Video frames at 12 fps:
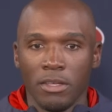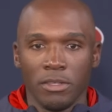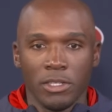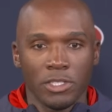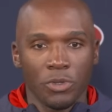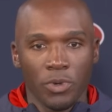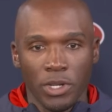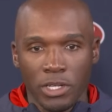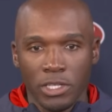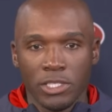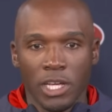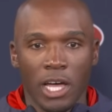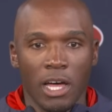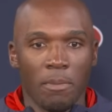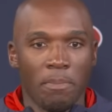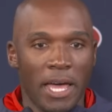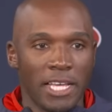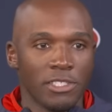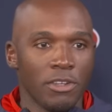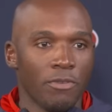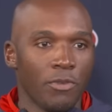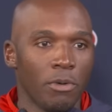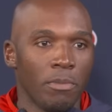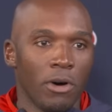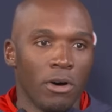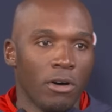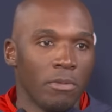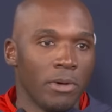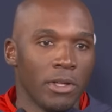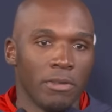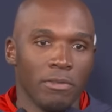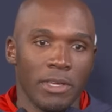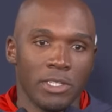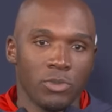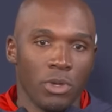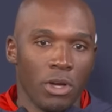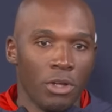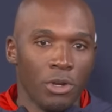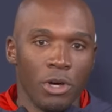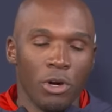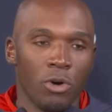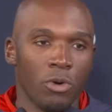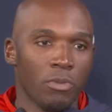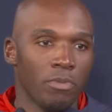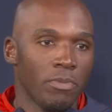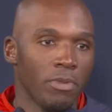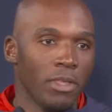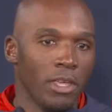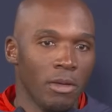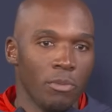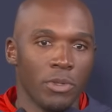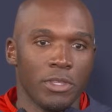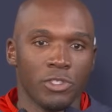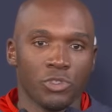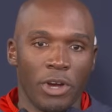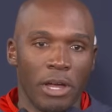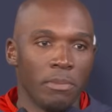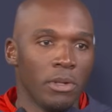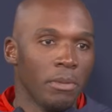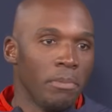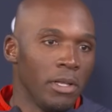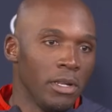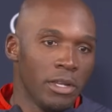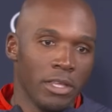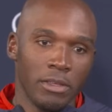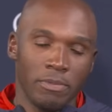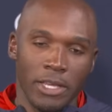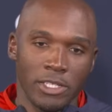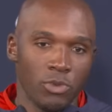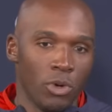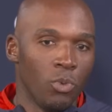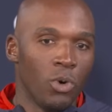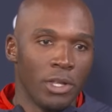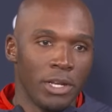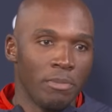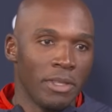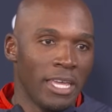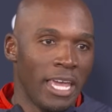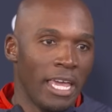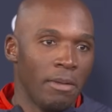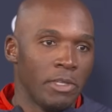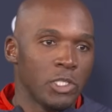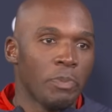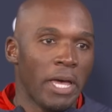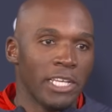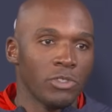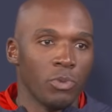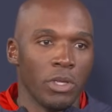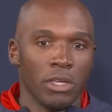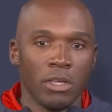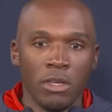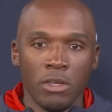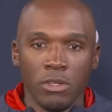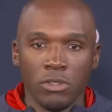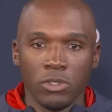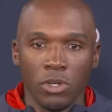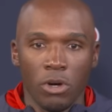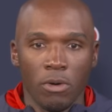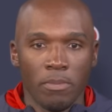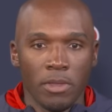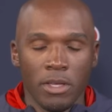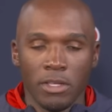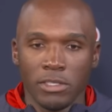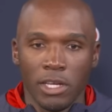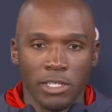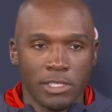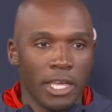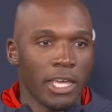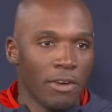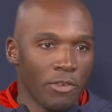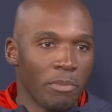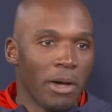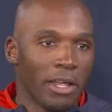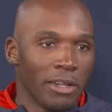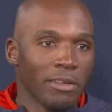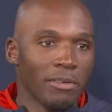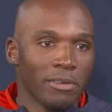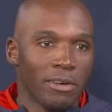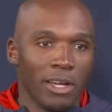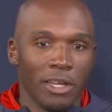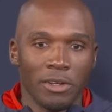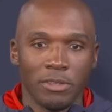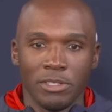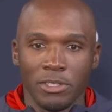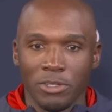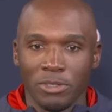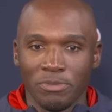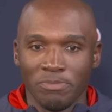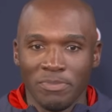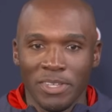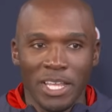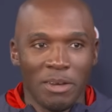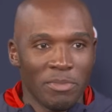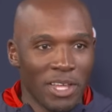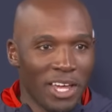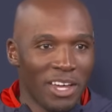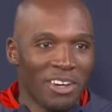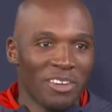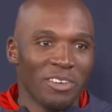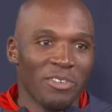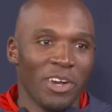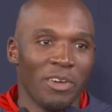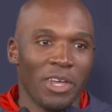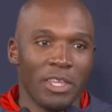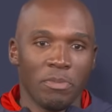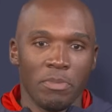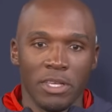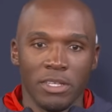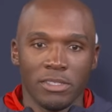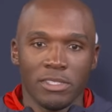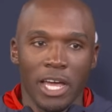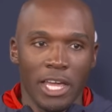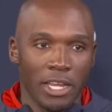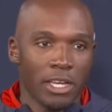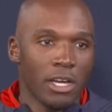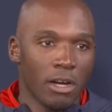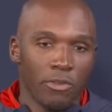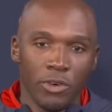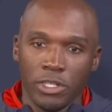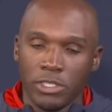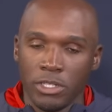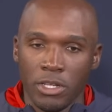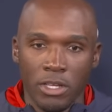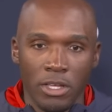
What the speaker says: Does a really good job passing the football, but as we all know, him with his scramble ability, that's what won them the game this past week. So it's going to take everybody, right, to get him down, right? We have to be tight in coverage,